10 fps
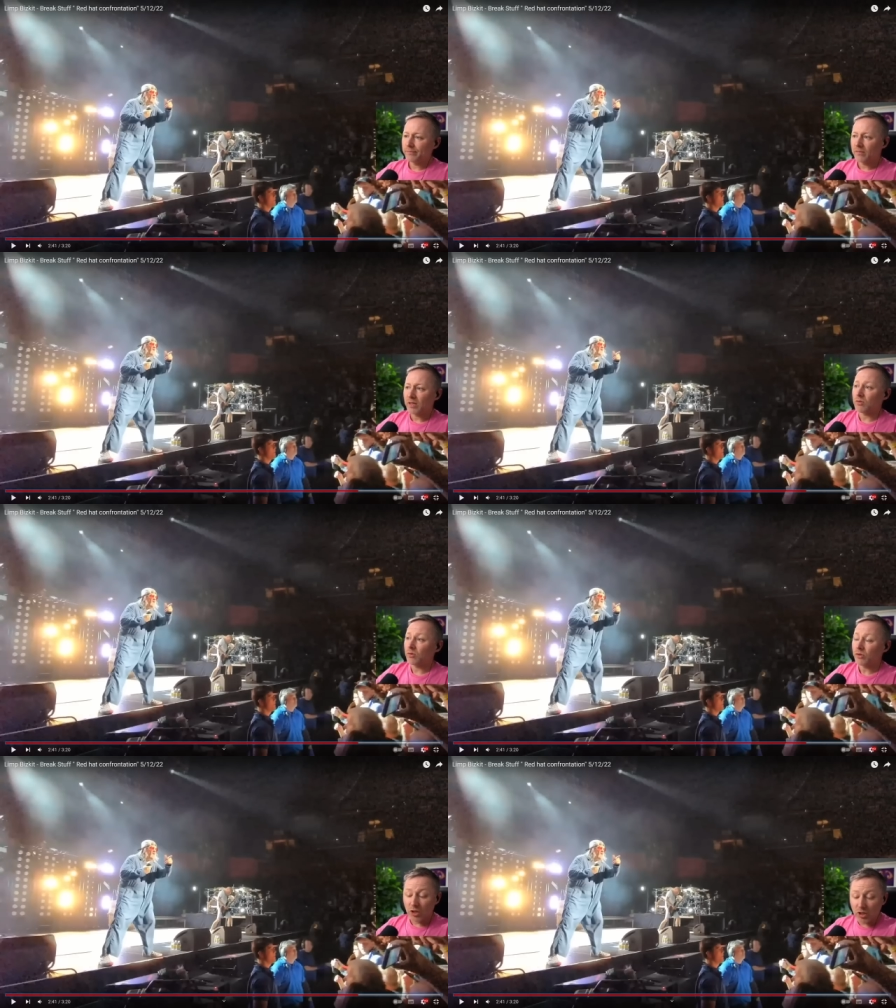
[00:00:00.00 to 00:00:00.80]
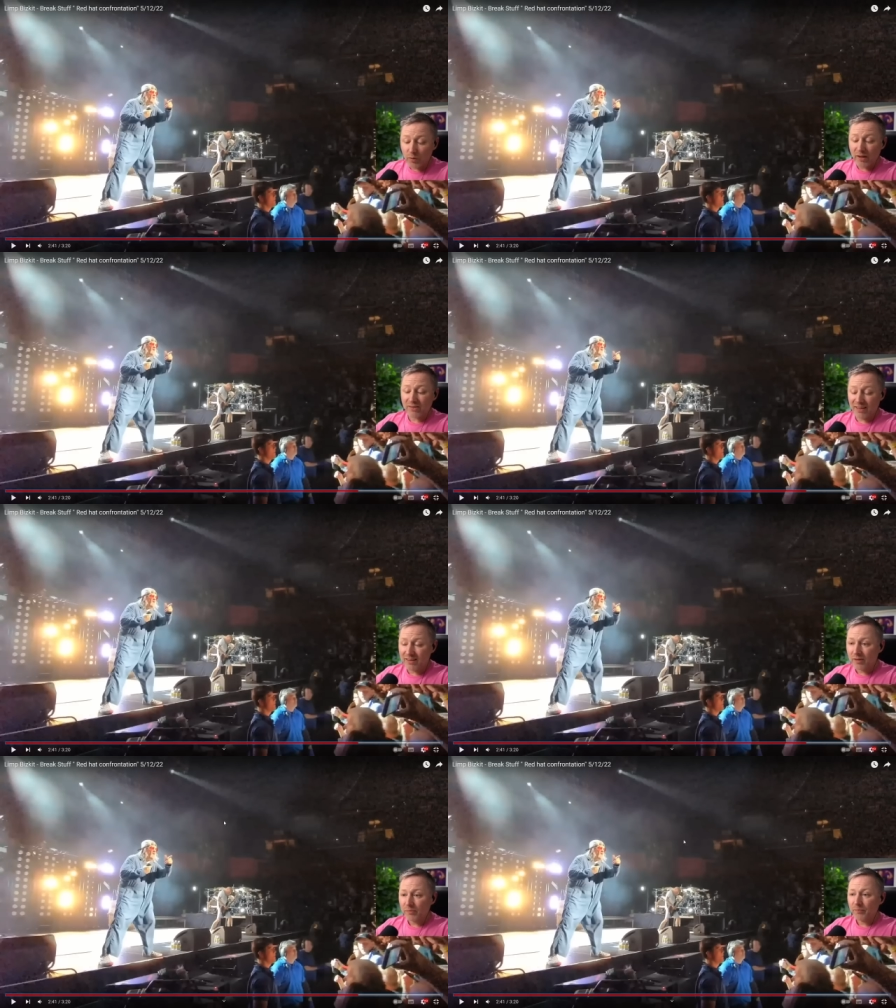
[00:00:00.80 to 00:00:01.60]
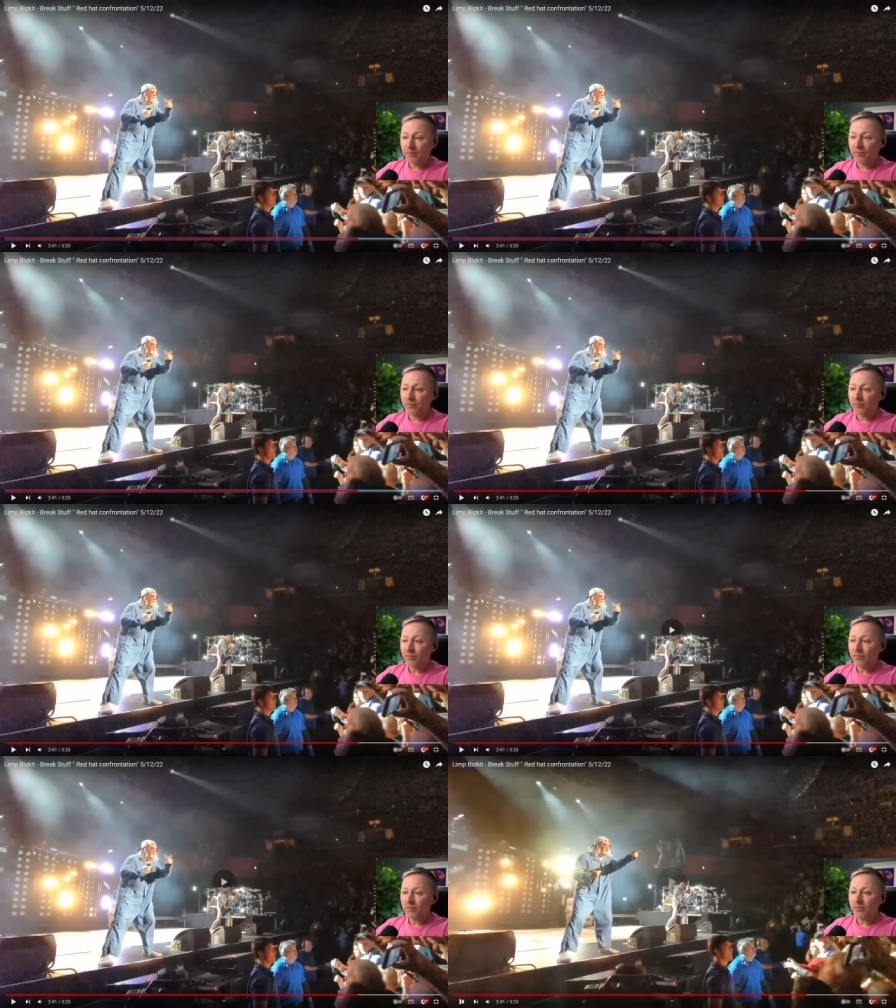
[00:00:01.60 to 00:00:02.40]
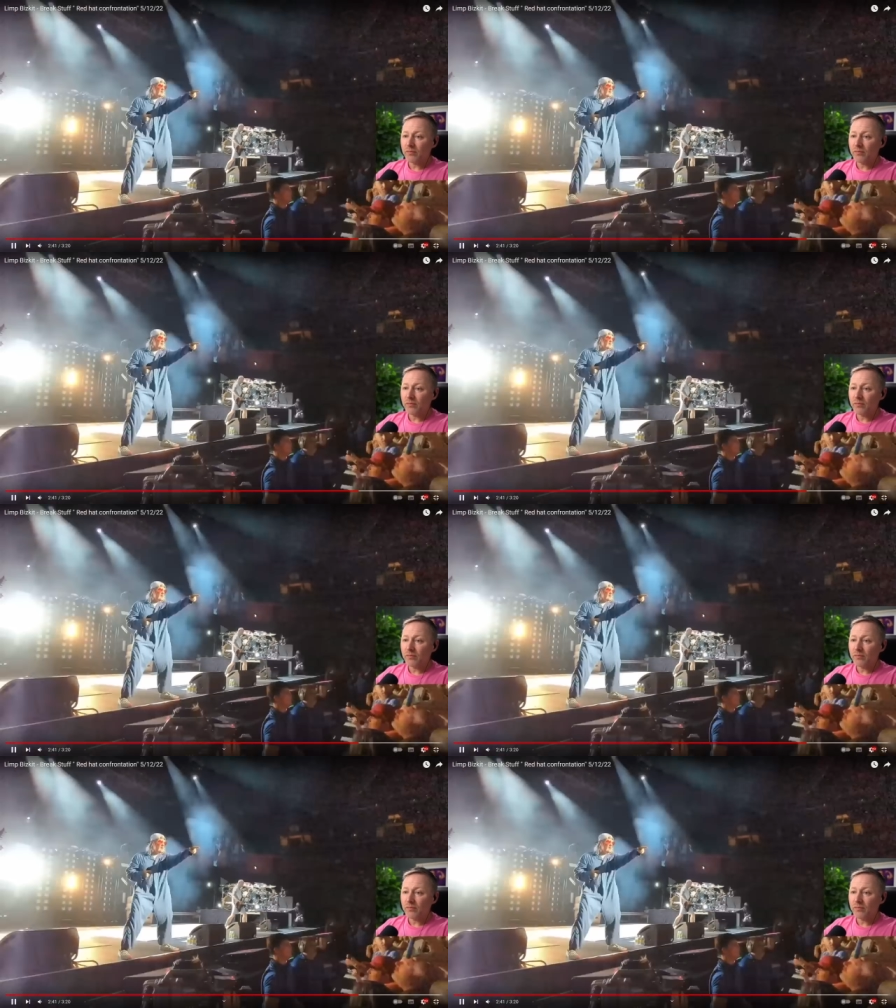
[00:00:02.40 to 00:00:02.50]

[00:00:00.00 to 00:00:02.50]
I don't know. Yeah, you know what I think? And